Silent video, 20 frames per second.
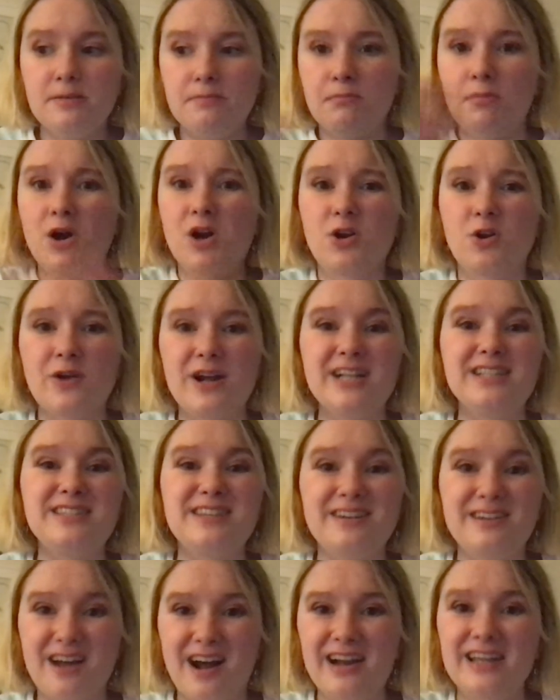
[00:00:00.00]
Margarete
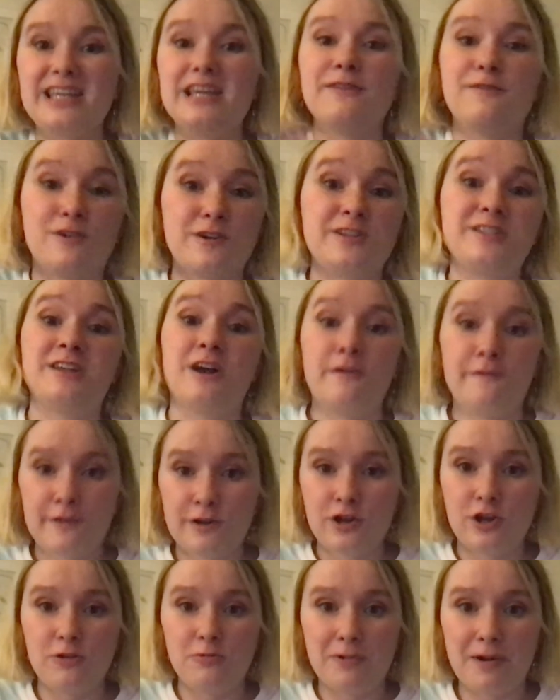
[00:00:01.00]
did not give herself a
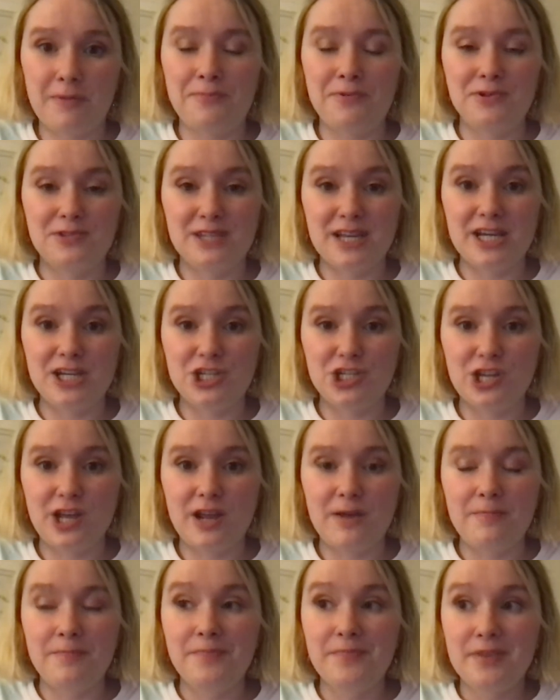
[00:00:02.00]
good
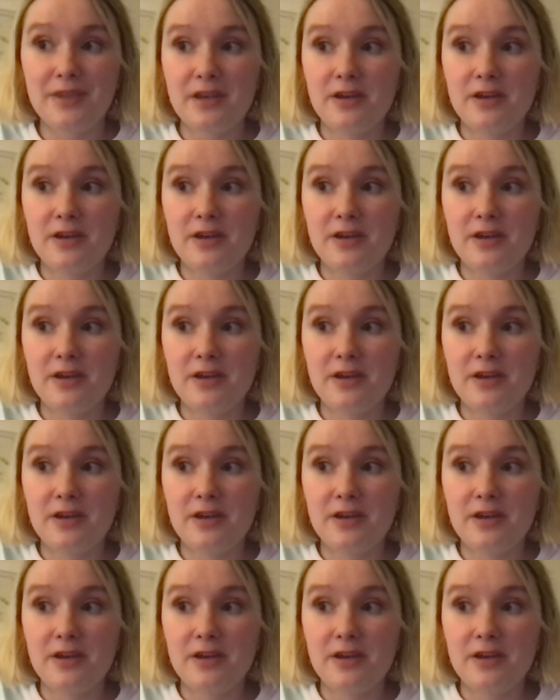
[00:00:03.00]
reputation